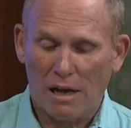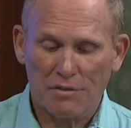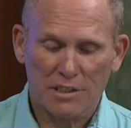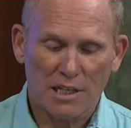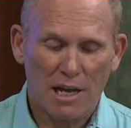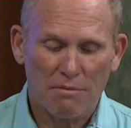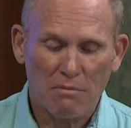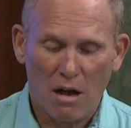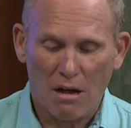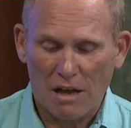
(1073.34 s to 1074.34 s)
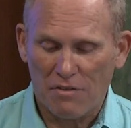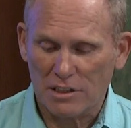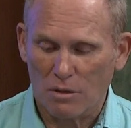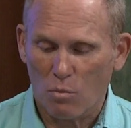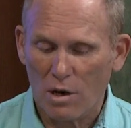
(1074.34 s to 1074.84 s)
have to say, if
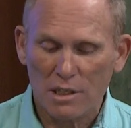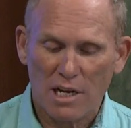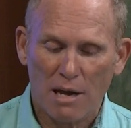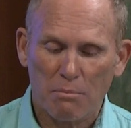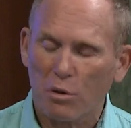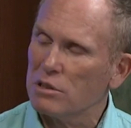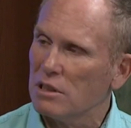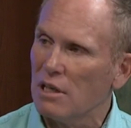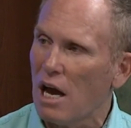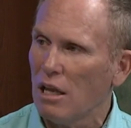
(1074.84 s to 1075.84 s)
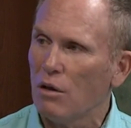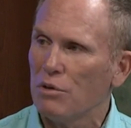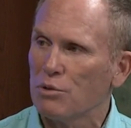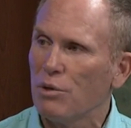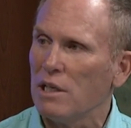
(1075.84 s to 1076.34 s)
it's a one-time person, I'll
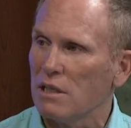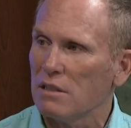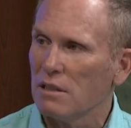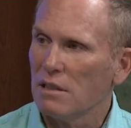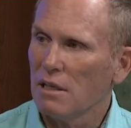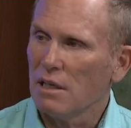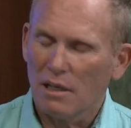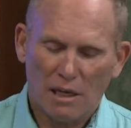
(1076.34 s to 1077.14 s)
always read it. Absolutely.